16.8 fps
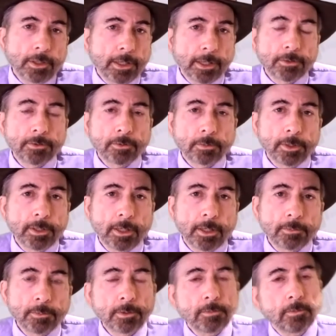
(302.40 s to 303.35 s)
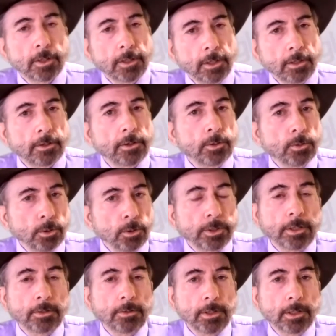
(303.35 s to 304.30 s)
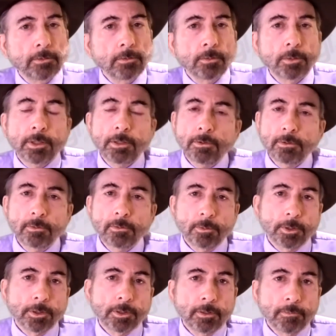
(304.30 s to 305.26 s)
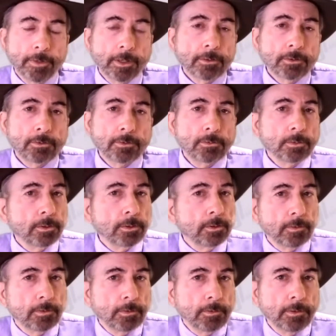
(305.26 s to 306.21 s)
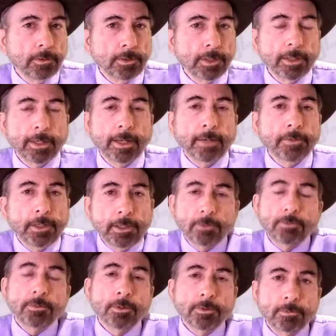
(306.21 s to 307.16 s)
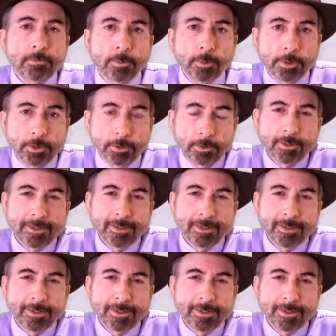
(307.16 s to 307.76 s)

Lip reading: has 300. Are you looking to increase or divest, or does that have any interest for you?